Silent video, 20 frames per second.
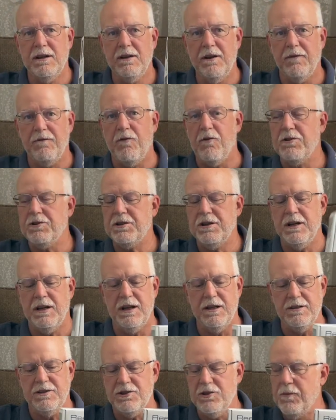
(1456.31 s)
You're forcing the
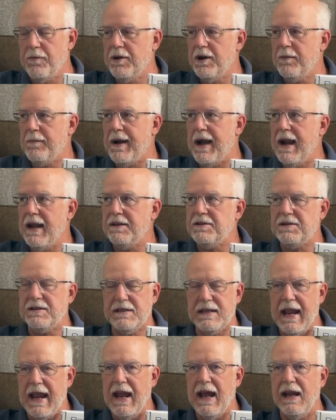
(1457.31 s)
consumer to buy a
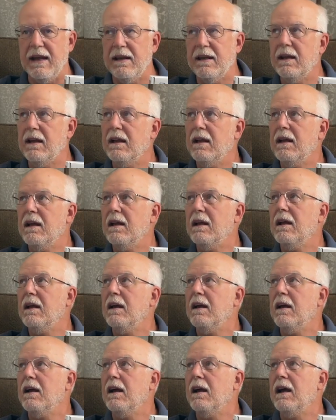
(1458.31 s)
stand.
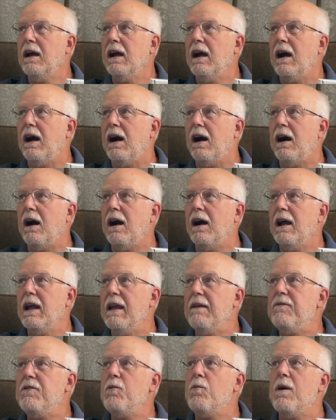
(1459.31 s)

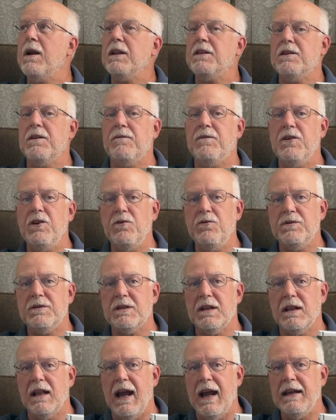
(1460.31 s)
If you want to diffuse
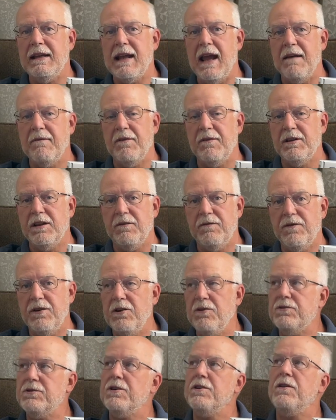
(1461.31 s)
the light, they have a
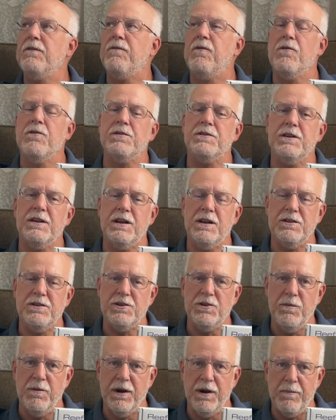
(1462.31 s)
diffuser. You're forcing the
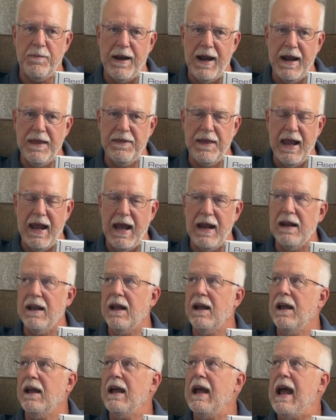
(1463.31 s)
consumer to buy that
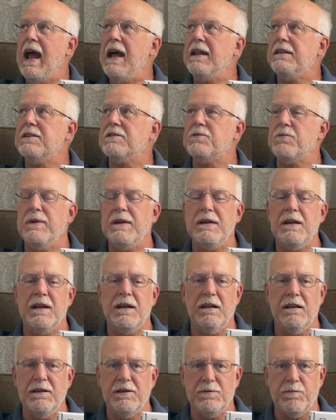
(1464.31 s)
at this
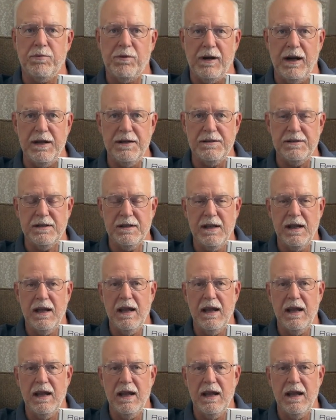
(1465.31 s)
ridiculous price.